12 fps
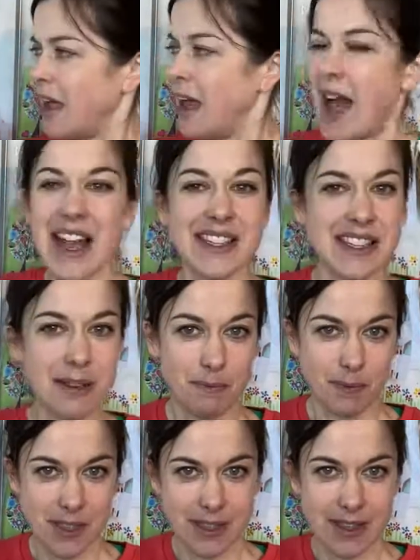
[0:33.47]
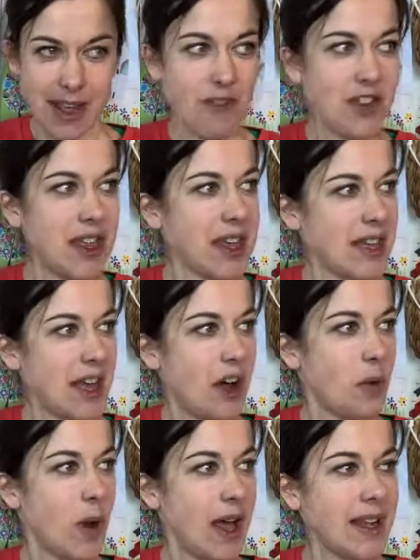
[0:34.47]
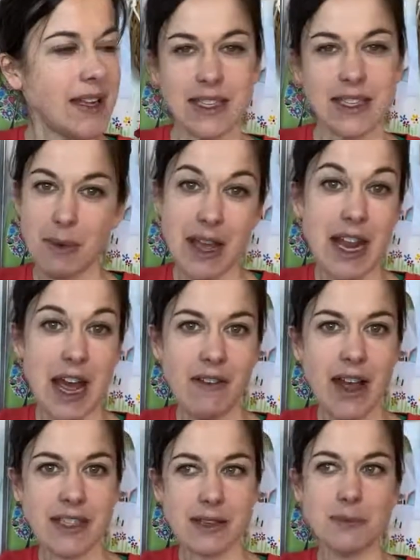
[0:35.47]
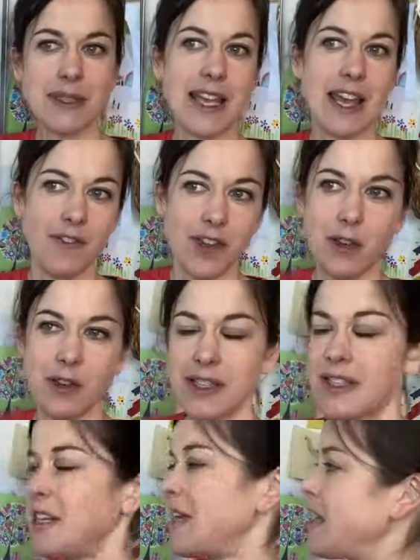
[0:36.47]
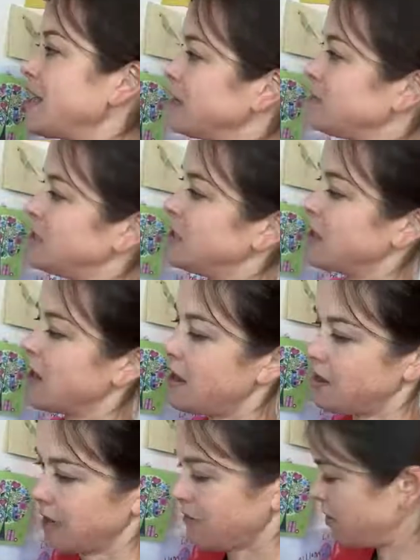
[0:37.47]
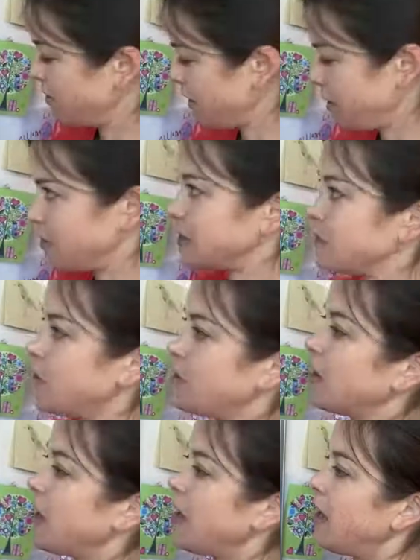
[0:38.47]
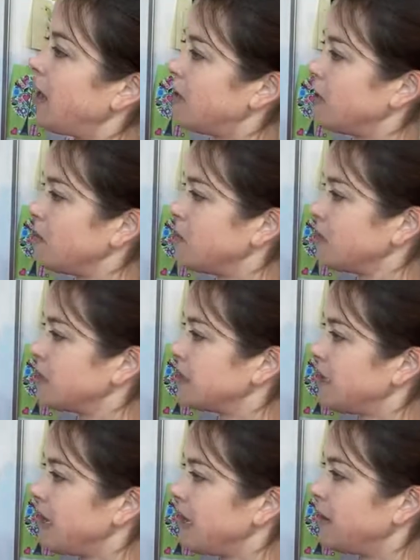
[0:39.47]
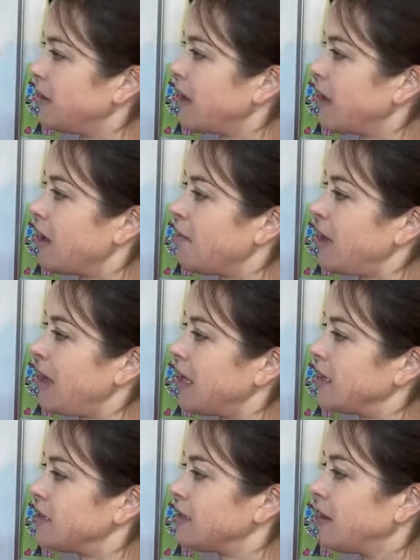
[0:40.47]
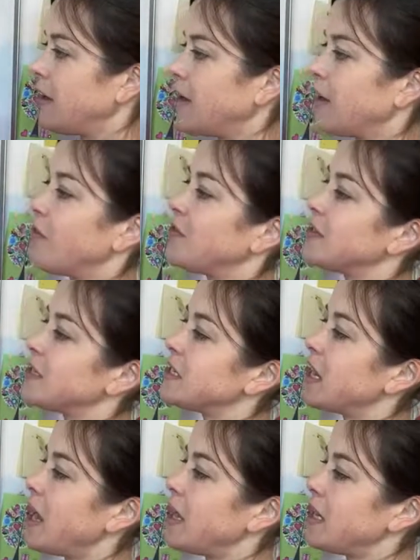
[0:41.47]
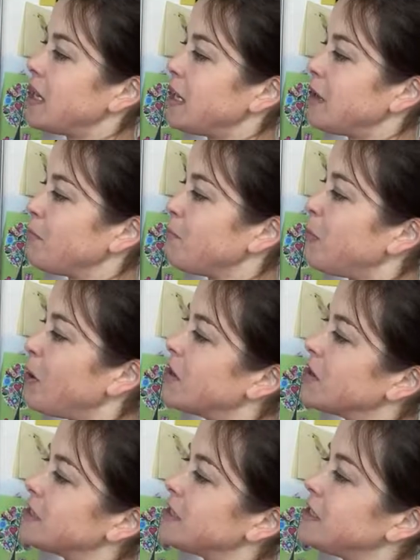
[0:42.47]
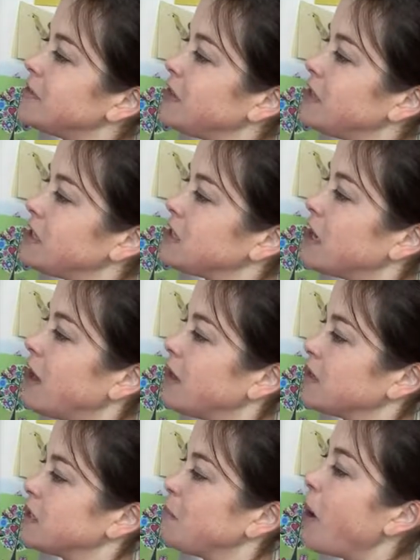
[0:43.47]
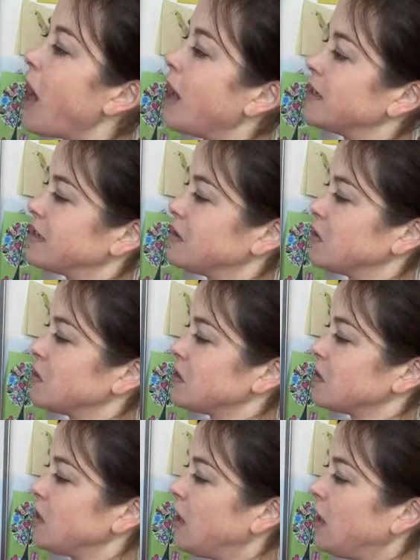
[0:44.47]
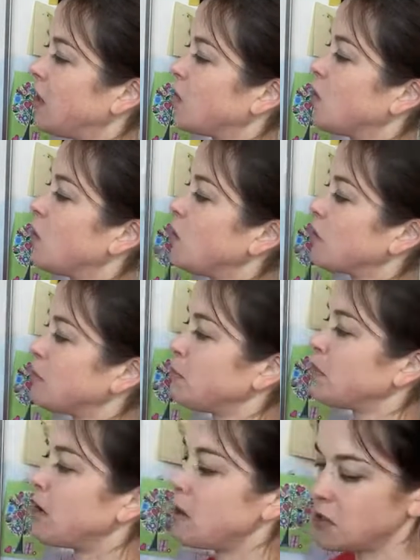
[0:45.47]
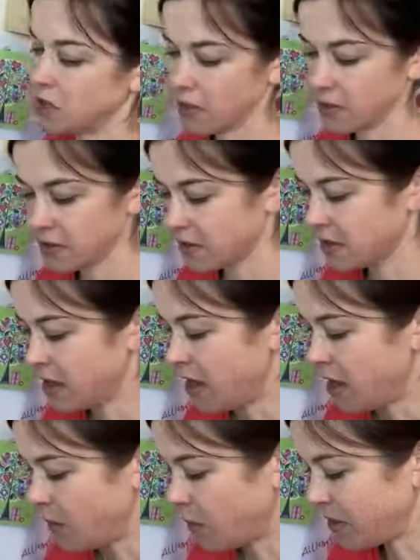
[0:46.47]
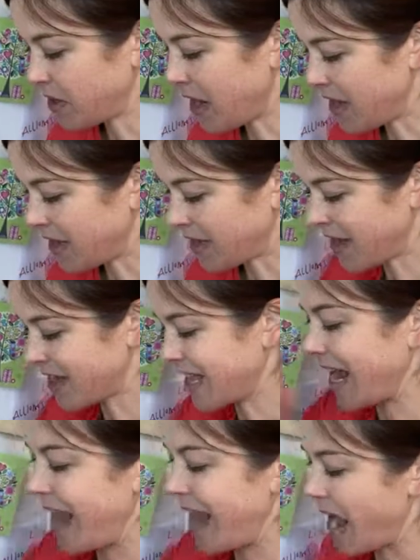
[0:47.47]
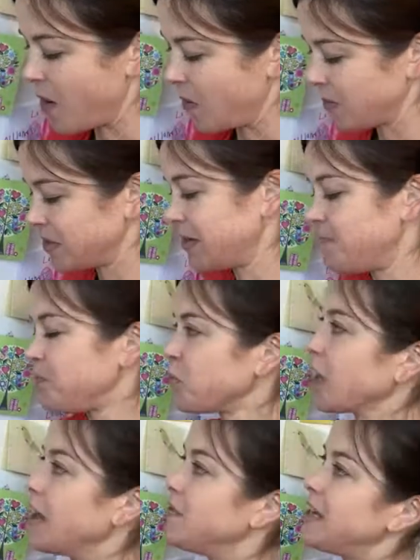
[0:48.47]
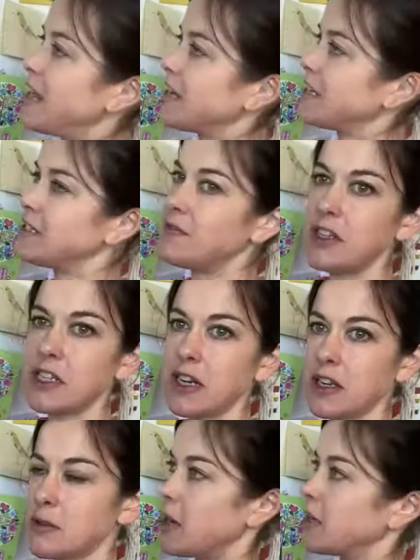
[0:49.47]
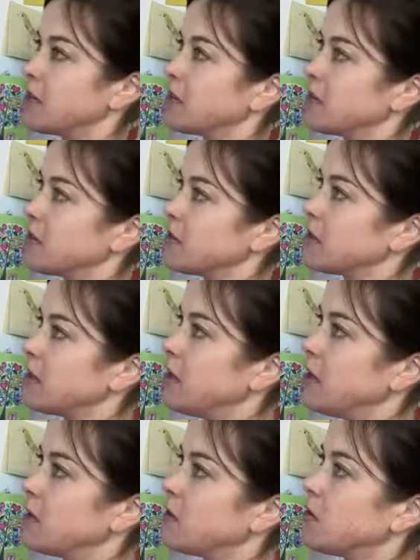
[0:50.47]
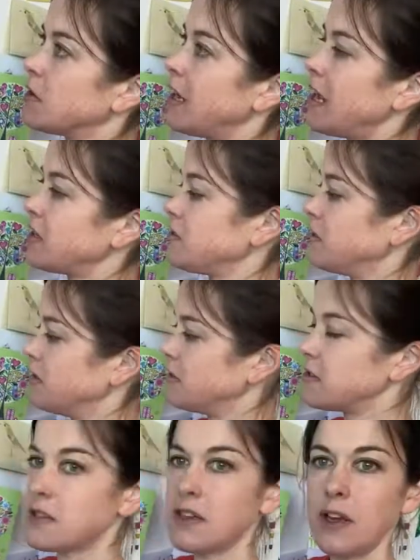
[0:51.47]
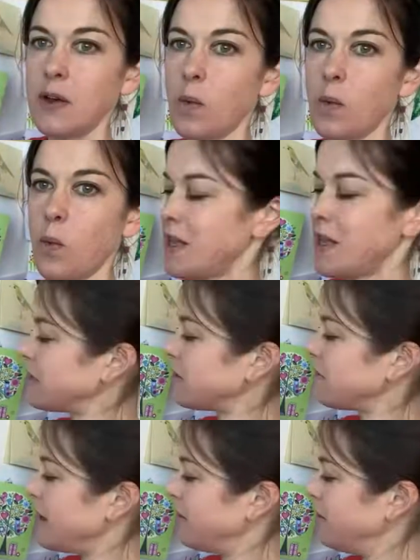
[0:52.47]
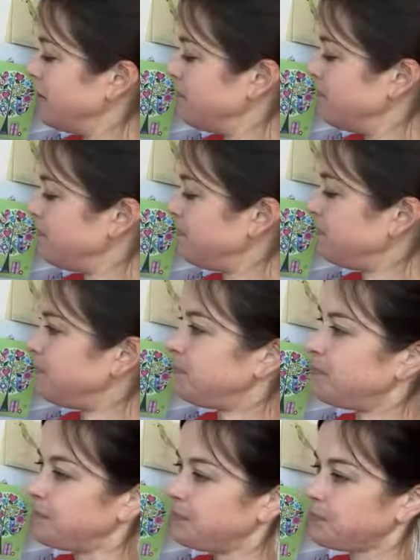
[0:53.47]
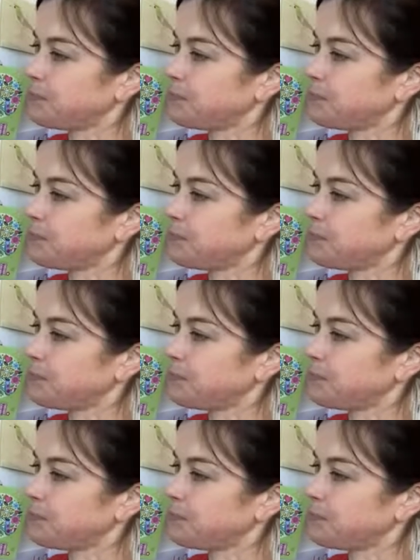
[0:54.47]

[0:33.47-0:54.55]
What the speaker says: Atoms! Everything in the whole world is made out of atoms. If you could see an atom, which you can't, they're incredibly small, you would see that they are made of tiny, positively charged particles called protons with like a cloud of negatively charged particles called electrons whizzing around them.